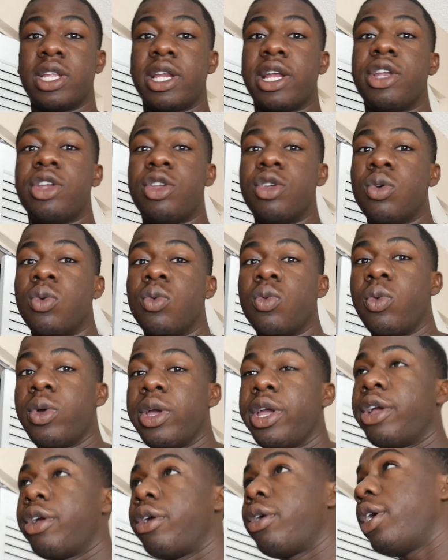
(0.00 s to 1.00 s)
that I don't
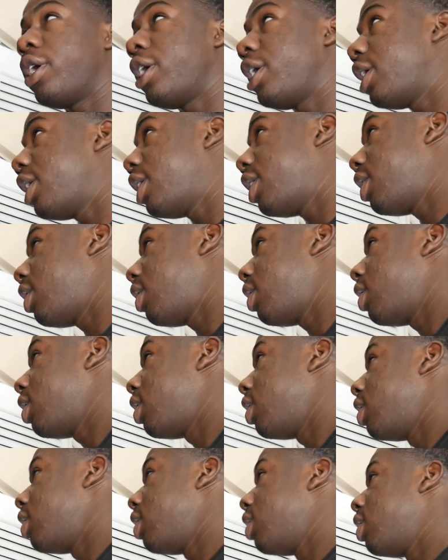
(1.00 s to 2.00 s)
wear. And,
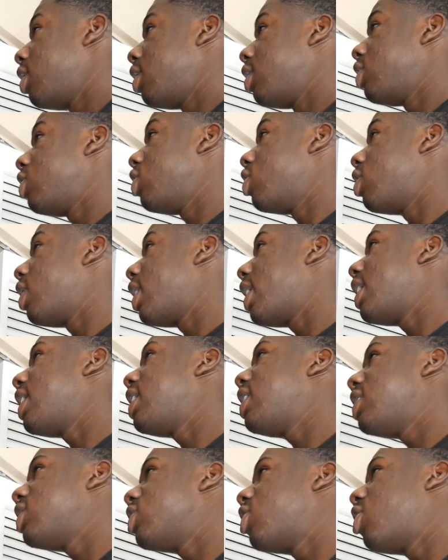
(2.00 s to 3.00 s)
you know, a lot of these